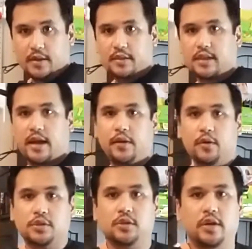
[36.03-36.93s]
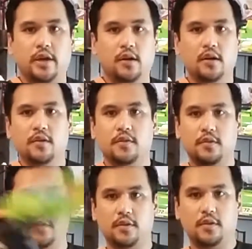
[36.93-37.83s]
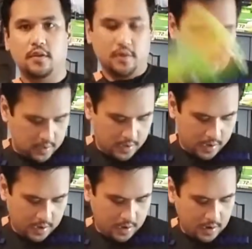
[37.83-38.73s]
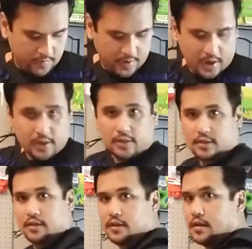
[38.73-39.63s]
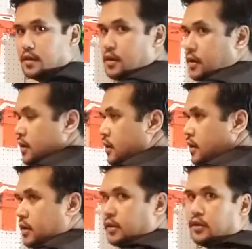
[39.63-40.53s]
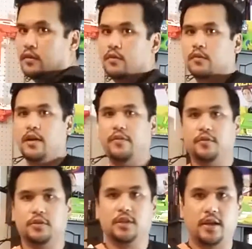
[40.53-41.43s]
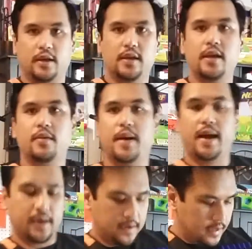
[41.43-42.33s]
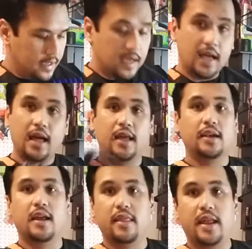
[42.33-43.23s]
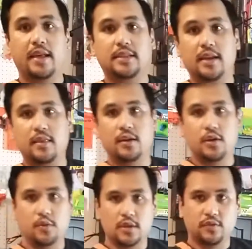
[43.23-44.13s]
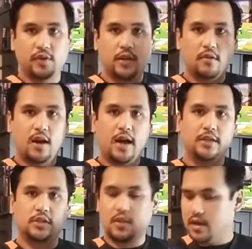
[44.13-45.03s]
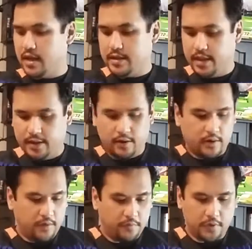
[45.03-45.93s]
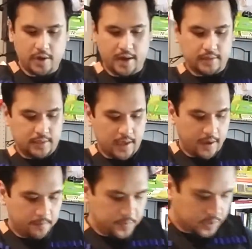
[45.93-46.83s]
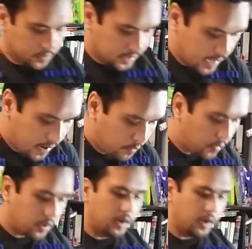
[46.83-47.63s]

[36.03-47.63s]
side holster here. And I've got a little rifle sling in the back. None of that has anything to do with this video. I just thought I'd get geared up for you guys today. So today, what we're